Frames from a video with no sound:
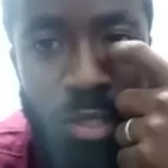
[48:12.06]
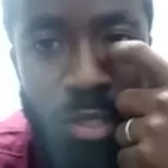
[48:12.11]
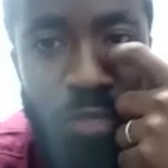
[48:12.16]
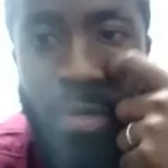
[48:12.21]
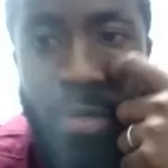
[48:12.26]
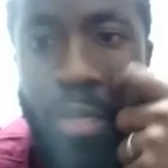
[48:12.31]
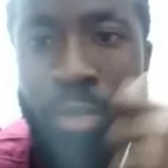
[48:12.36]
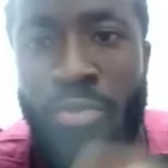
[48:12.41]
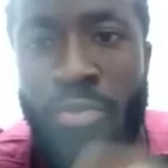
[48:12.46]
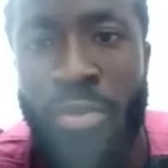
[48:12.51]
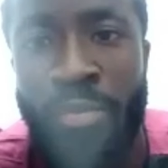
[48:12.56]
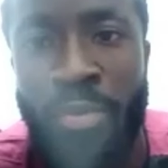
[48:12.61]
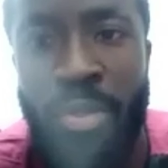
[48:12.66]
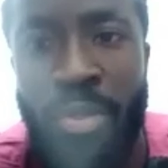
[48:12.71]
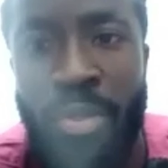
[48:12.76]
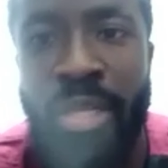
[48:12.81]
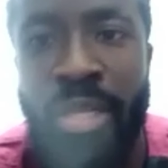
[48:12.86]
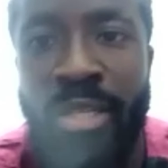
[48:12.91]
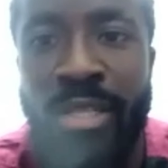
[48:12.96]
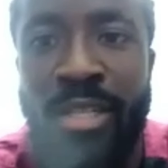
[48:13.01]
very
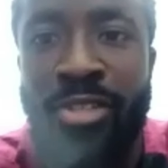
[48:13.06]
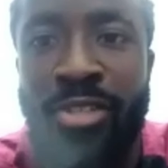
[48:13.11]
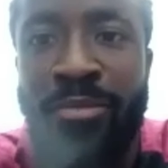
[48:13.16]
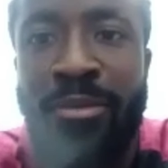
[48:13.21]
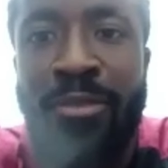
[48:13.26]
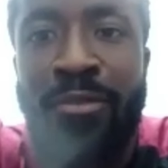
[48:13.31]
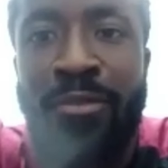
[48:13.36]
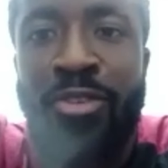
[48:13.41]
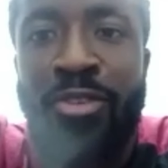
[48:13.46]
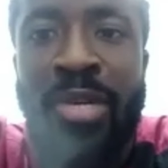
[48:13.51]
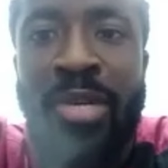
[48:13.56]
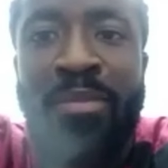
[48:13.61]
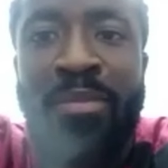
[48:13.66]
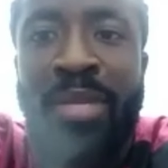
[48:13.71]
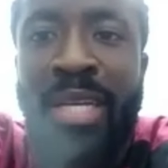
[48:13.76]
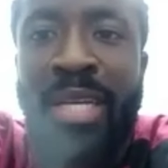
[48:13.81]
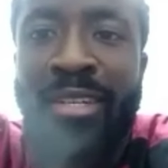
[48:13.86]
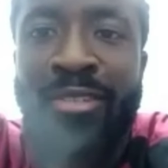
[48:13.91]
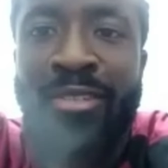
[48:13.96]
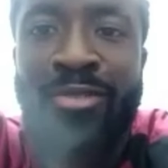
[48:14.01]
doable, and uh, some of us are
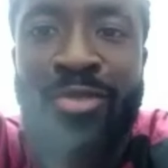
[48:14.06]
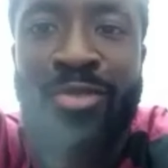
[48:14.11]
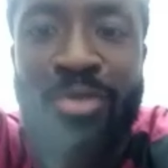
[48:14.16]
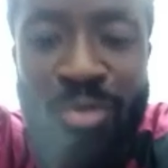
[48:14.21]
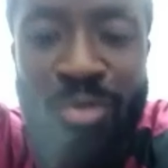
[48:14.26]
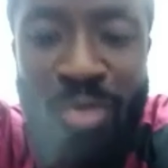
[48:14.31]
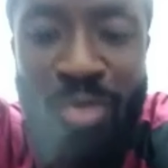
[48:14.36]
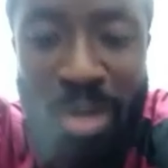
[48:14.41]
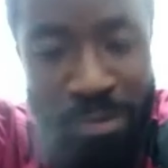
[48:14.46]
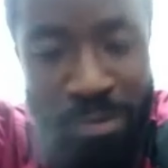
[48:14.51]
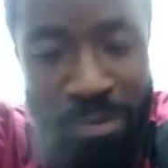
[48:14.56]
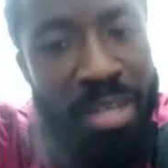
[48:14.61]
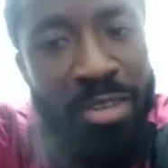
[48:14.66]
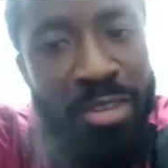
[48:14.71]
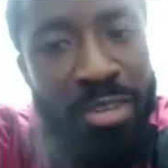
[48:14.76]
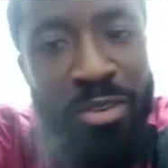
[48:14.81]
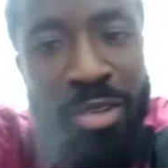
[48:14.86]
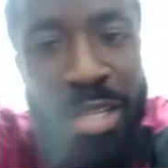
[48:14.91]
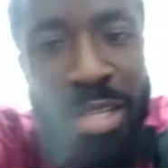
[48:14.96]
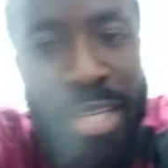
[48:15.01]
planning to, we're
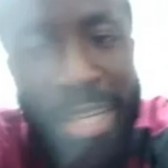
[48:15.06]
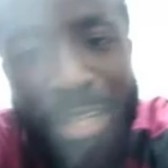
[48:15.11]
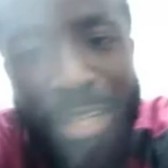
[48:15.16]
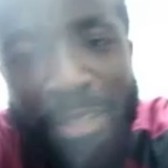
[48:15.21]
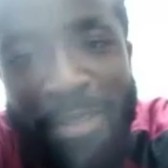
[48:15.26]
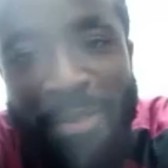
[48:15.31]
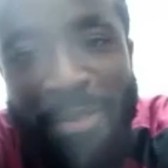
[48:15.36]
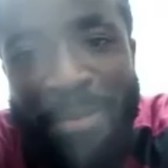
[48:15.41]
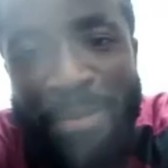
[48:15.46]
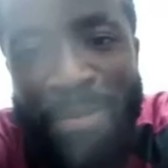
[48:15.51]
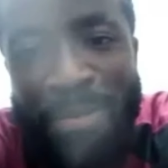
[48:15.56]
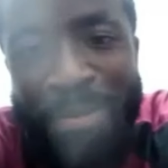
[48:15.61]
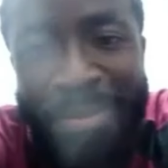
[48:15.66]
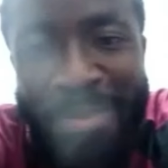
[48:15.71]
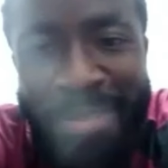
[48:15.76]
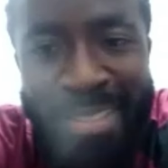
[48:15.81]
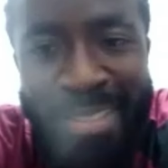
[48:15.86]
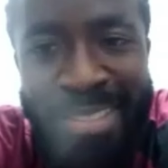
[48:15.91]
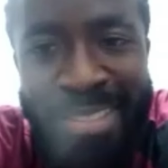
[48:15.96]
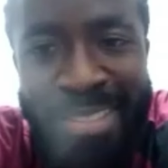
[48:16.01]
planning on that angle.
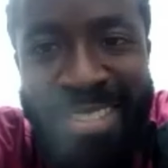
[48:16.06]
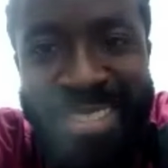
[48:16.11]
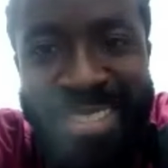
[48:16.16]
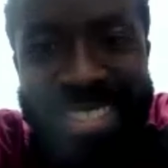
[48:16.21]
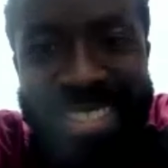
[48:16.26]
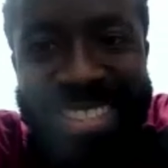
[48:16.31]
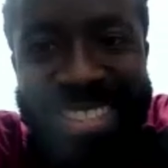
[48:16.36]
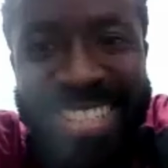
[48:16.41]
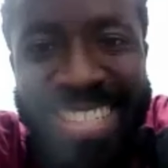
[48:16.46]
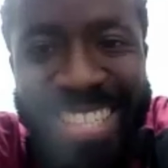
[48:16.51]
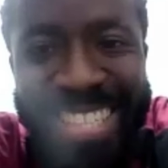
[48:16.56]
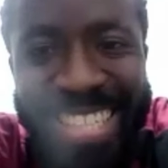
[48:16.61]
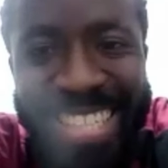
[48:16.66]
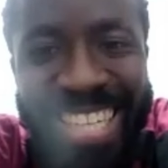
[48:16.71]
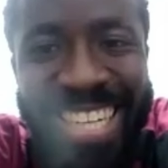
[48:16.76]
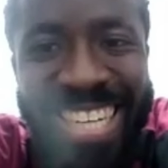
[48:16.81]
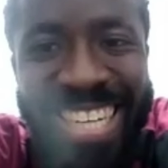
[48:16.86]
on that